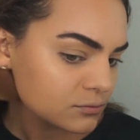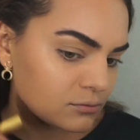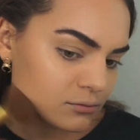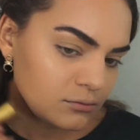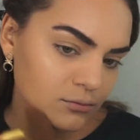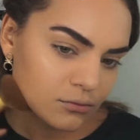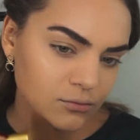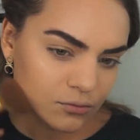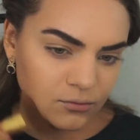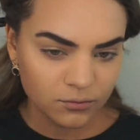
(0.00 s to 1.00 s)

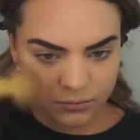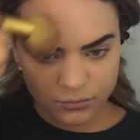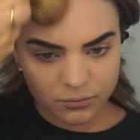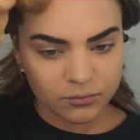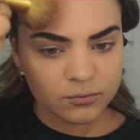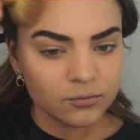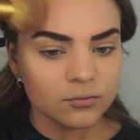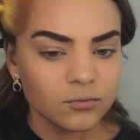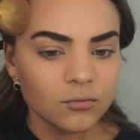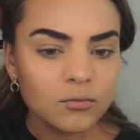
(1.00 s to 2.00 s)

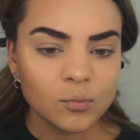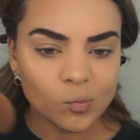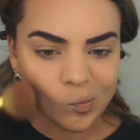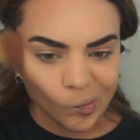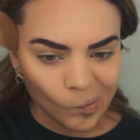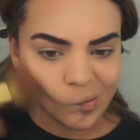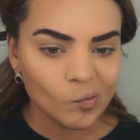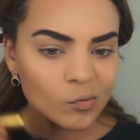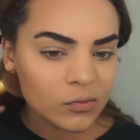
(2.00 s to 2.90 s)
[no speech]